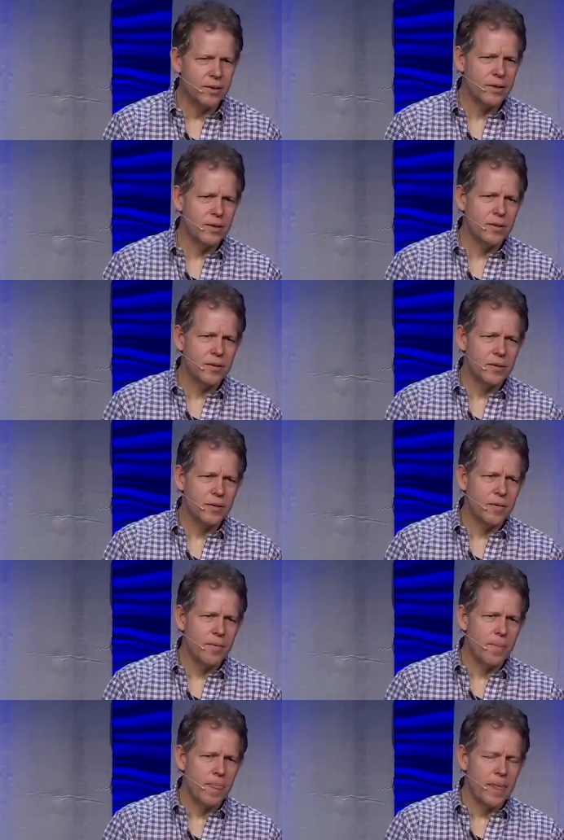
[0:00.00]

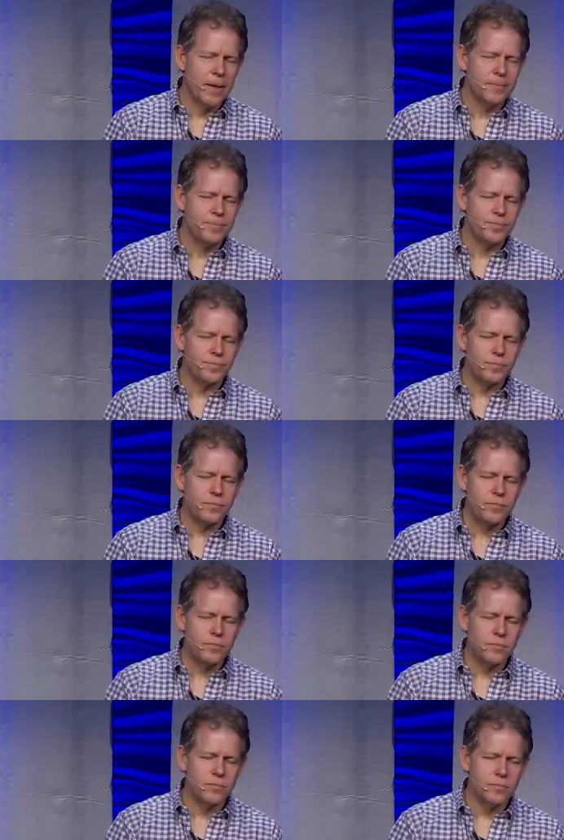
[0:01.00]

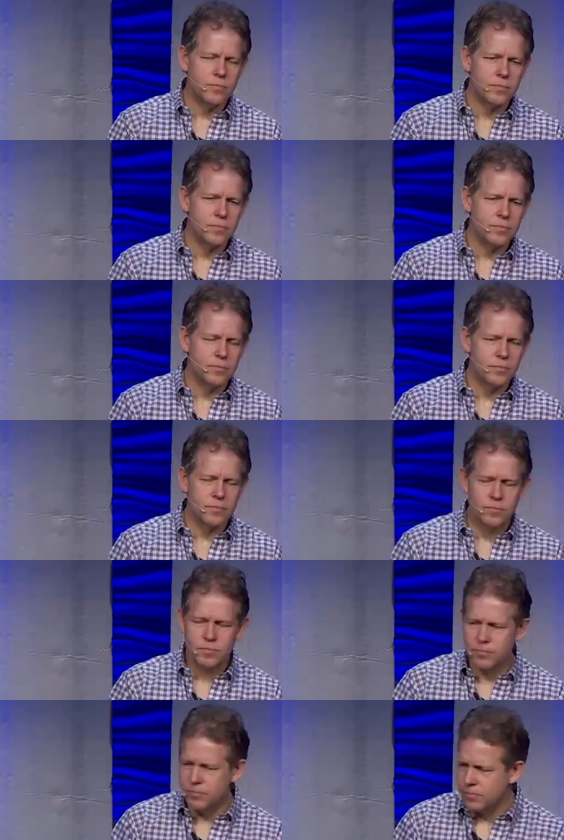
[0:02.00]

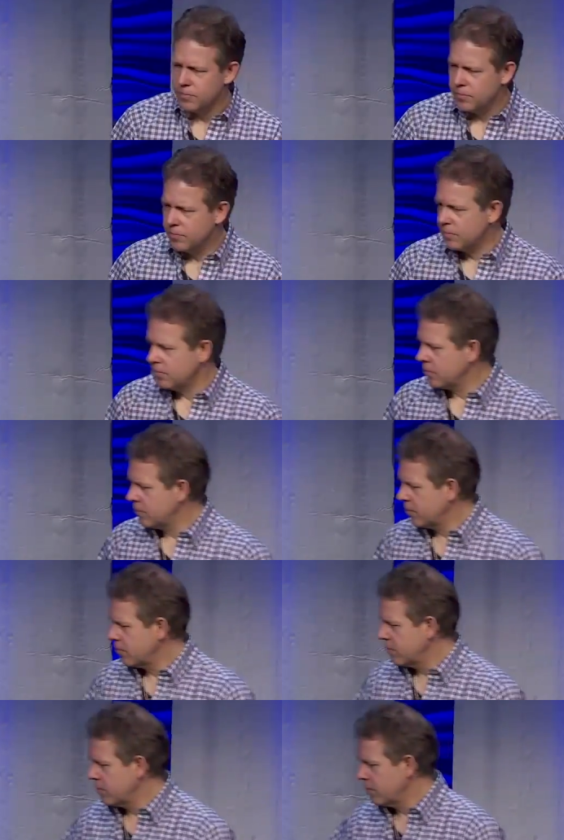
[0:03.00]

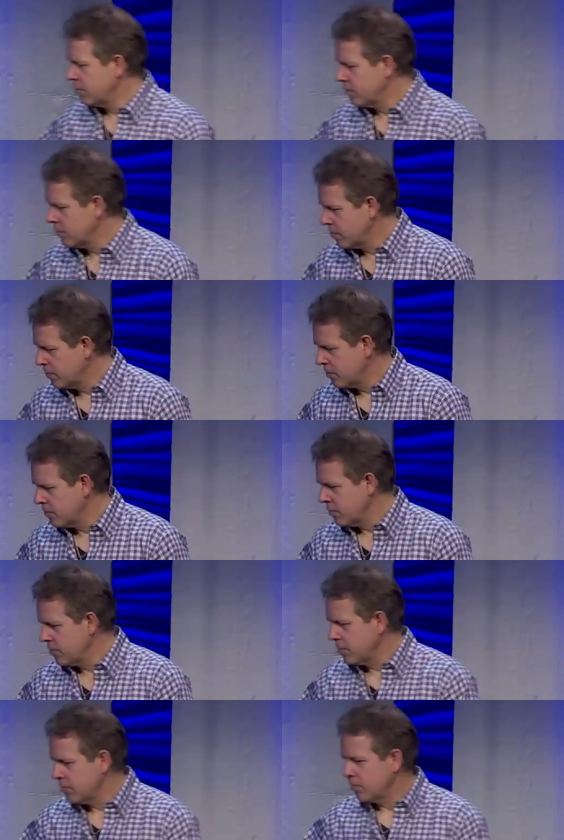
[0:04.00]

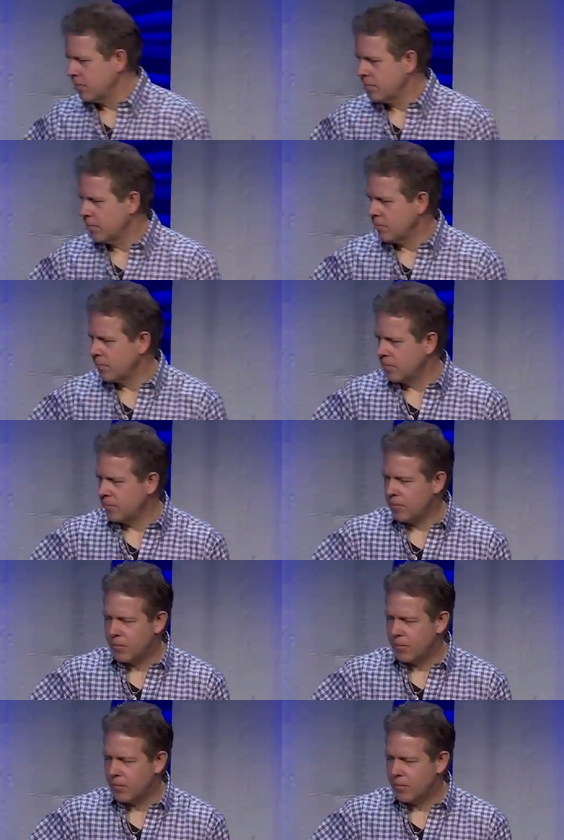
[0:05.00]
Nobody speaks.